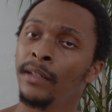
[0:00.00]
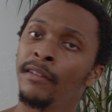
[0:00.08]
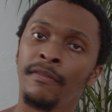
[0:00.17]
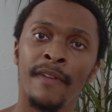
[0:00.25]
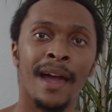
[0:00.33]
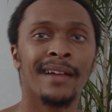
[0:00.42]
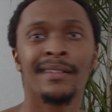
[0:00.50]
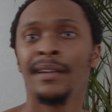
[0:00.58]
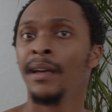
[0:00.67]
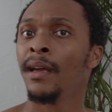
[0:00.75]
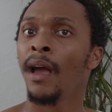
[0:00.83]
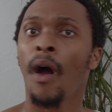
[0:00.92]
and in fact,
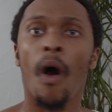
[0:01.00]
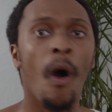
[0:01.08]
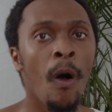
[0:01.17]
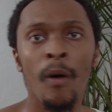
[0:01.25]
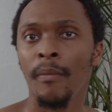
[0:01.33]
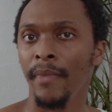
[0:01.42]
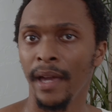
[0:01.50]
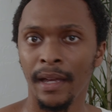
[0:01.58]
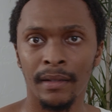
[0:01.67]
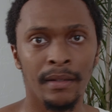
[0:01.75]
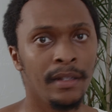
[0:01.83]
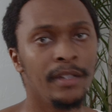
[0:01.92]
all
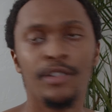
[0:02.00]
men.